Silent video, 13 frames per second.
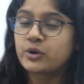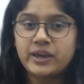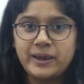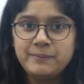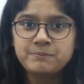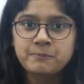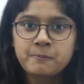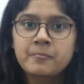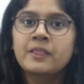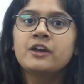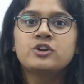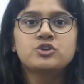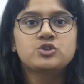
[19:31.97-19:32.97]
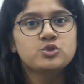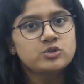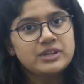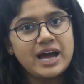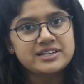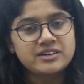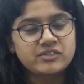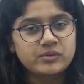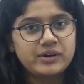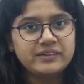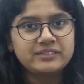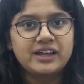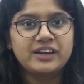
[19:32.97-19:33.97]
Okay? Do that,
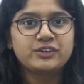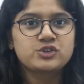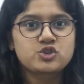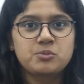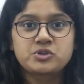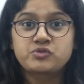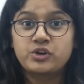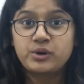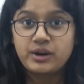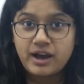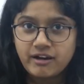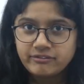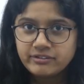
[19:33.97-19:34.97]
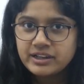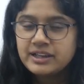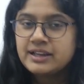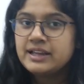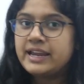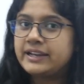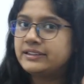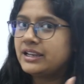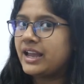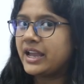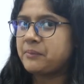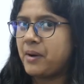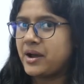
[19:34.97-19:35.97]
everyone. Thank you so much for your love. Hit the
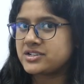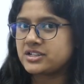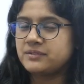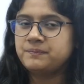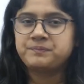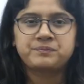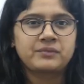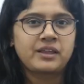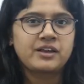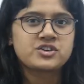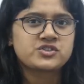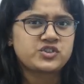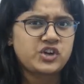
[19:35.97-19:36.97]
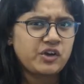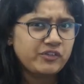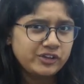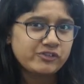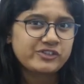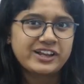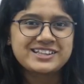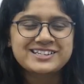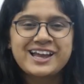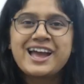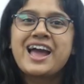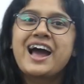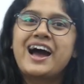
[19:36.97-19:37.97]
like button, share with your
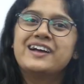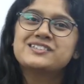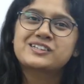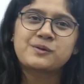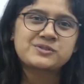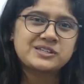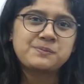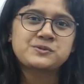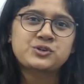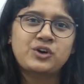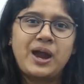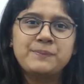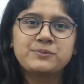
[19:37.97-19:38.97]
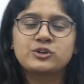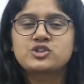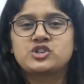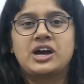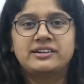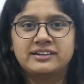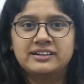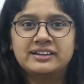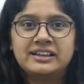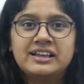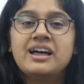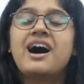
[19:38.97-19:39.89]
friends, and subscribe to the channel.